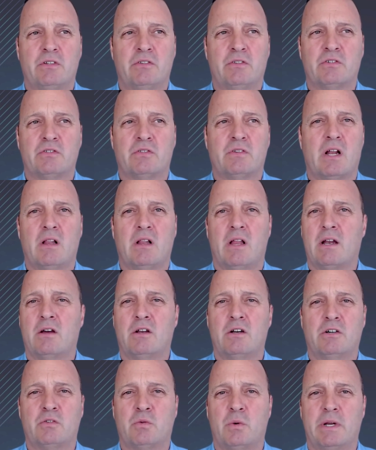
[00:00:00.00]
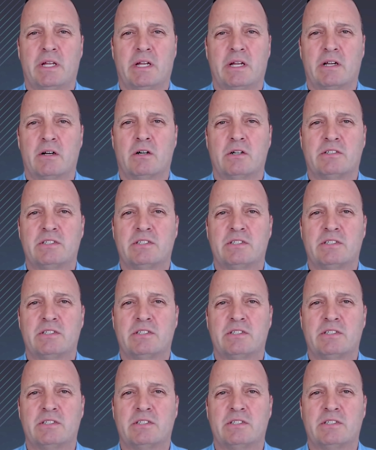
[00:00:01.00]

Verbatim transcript: There's not a lot of 120 GHz